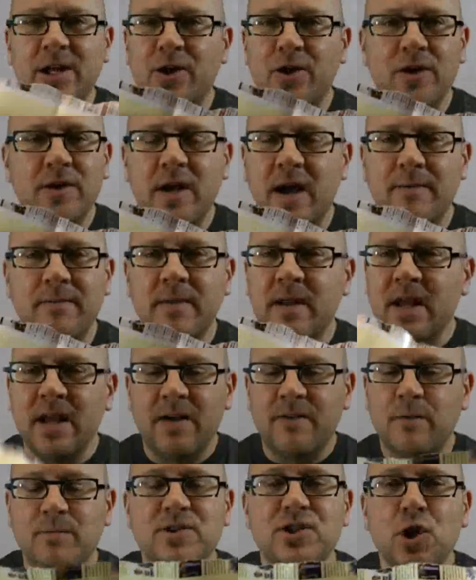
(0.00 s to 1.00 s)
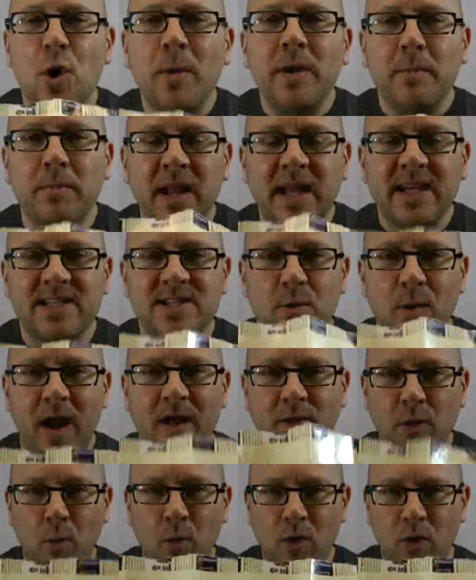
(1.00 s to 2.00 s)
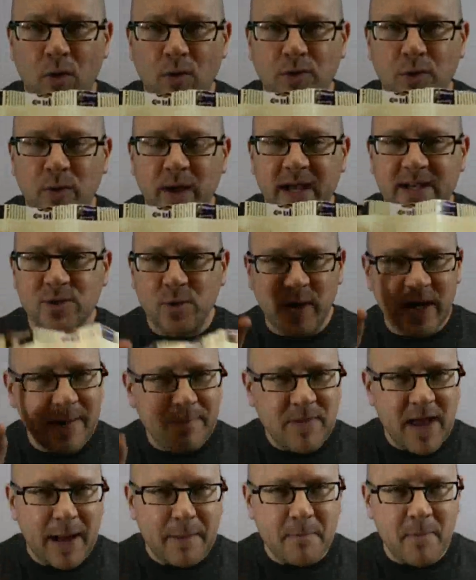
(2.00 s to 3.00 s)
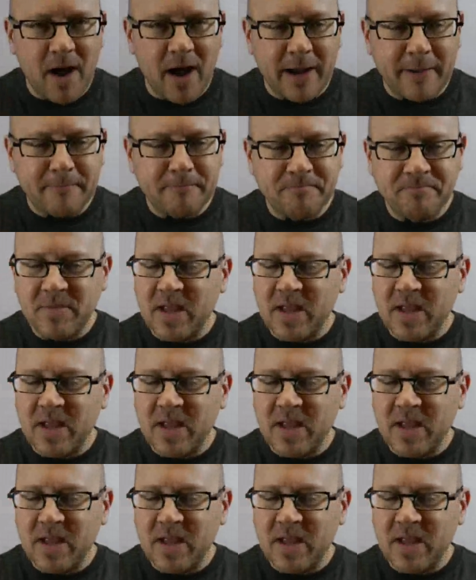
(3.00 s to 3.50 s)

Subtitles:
it could have come from so many places around the world, okay? So keep that in mind.